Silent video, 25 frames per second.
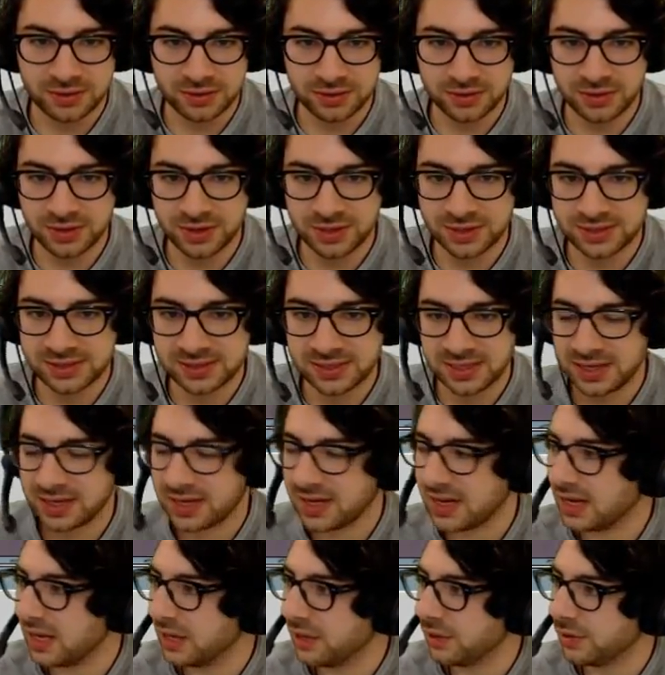You can see it
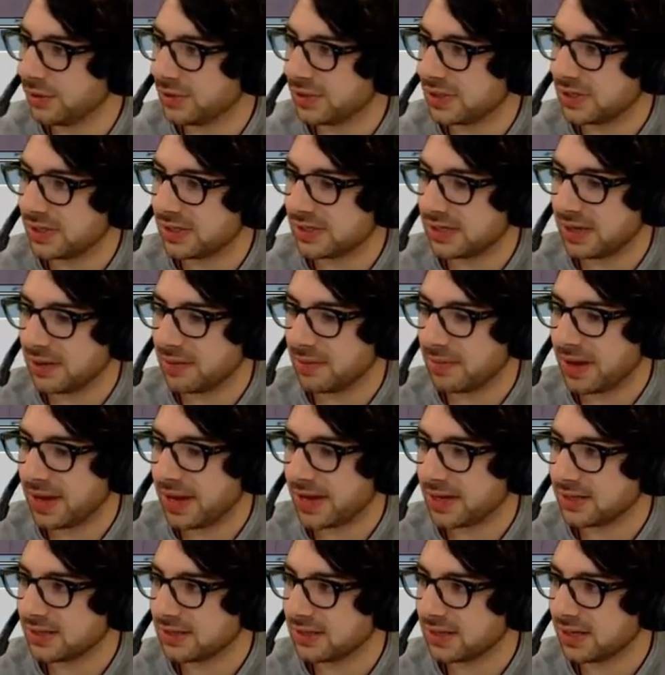kind of loses its
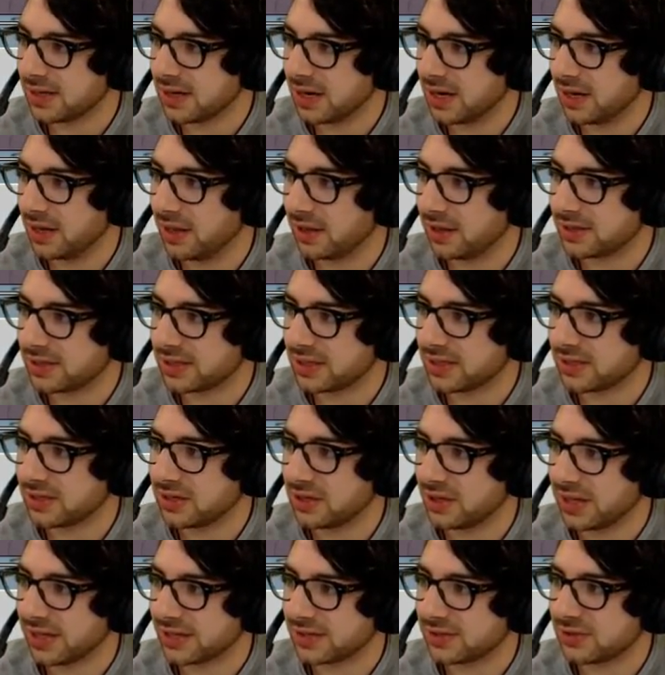impact. It kind of looks like it's
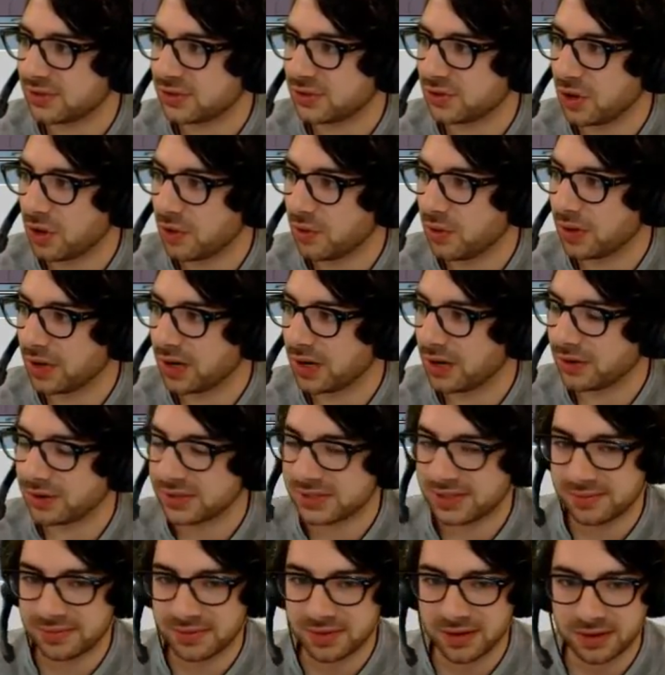got like snow on it or
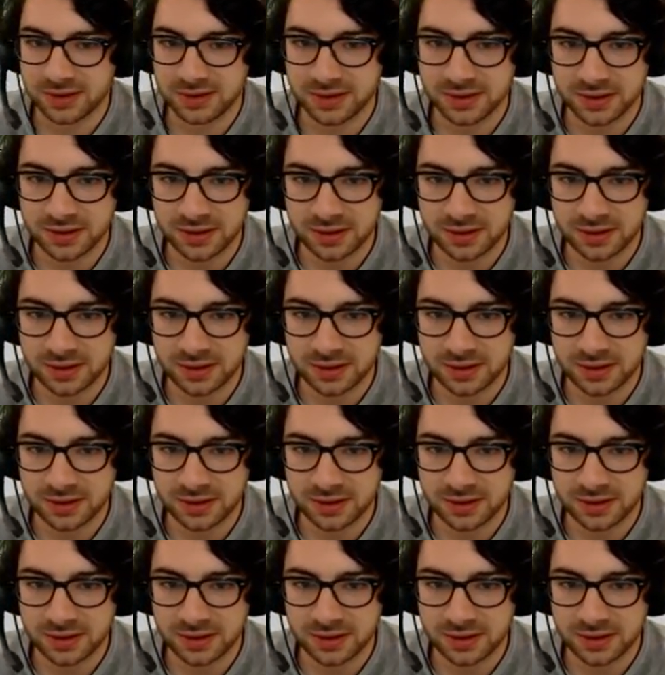something.